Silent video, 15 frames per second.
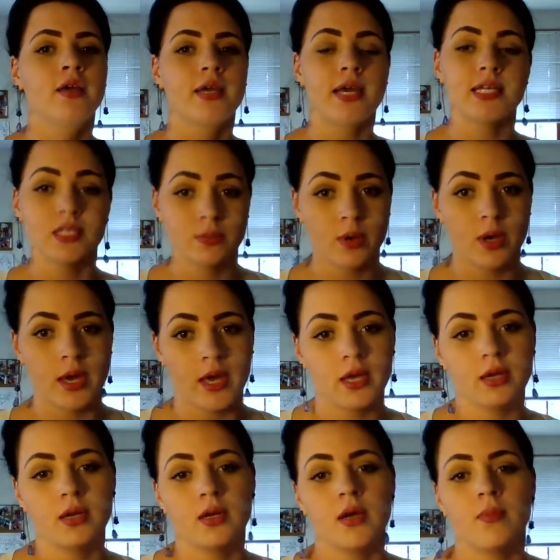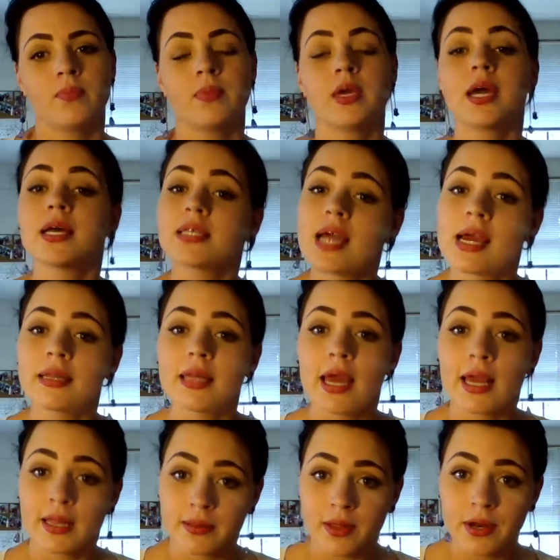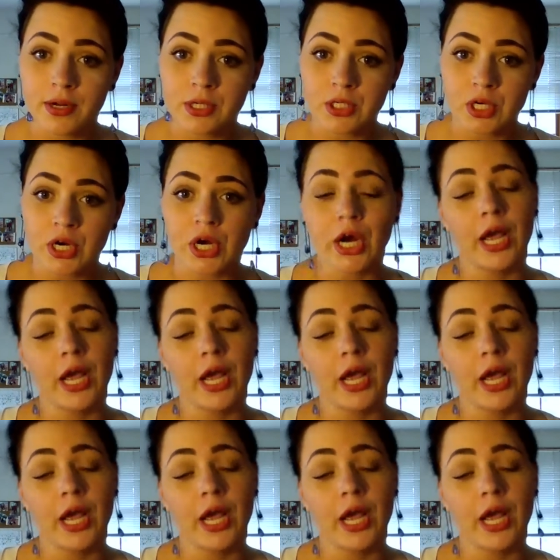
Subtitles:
Guess what? Because I like literature